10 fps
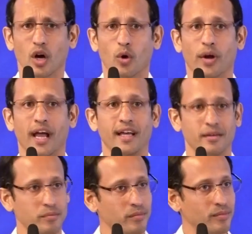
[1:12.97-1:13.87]
When I
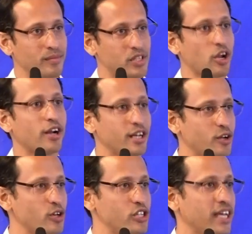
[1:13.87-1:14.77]
started
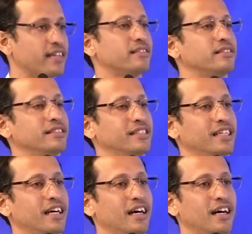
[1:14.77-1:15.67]
Gojek,
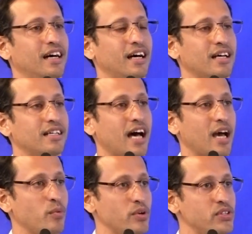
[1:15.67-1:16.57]
I
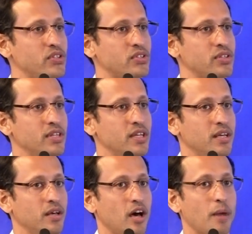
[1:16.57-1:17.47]
was
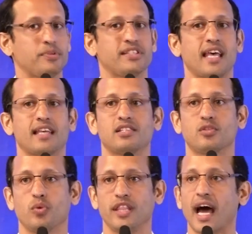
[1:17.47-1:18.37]
obsessed
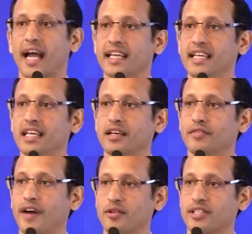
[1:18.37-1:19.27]
with the idea of
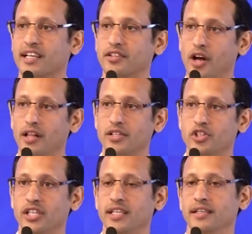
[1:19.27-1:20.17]
how
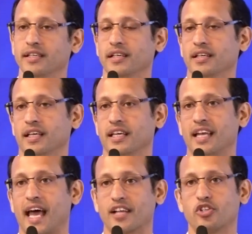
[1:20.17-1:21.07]
technology can
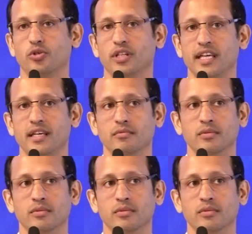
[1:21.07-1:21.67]
actually